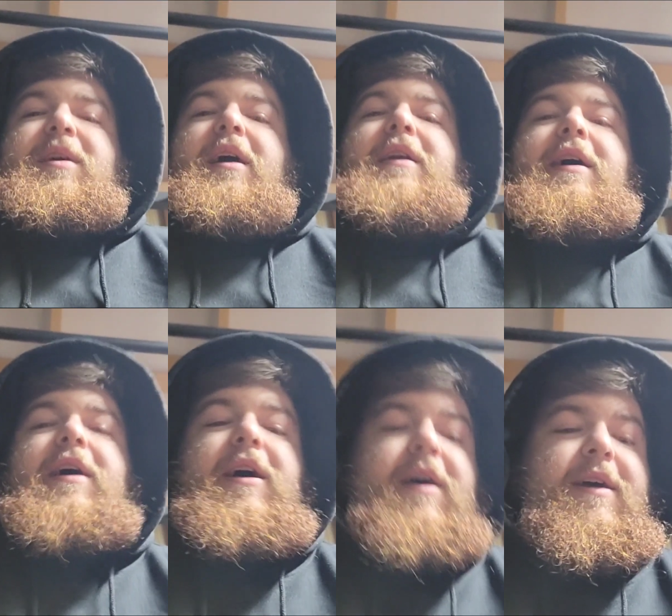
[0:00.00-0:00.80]
them done.
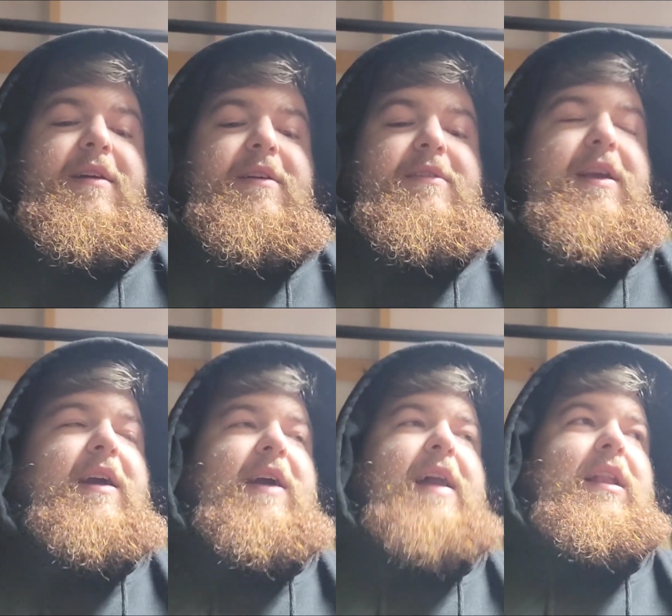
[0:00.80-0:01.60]
It's
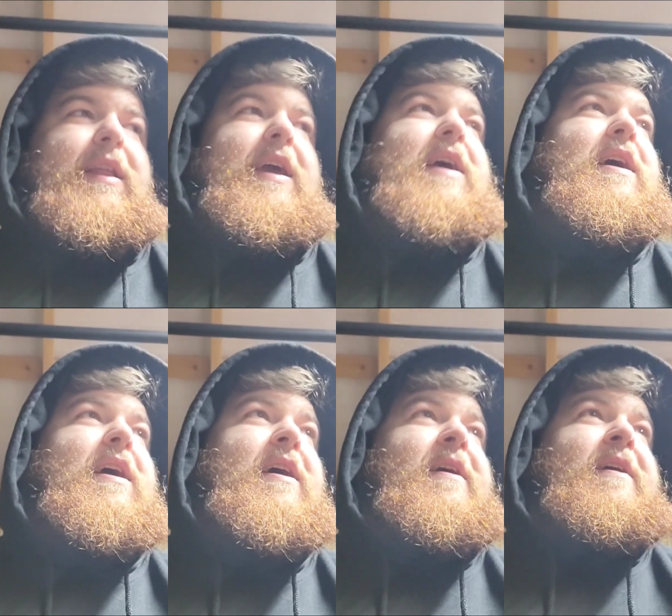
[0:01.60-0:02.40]
getting kind of late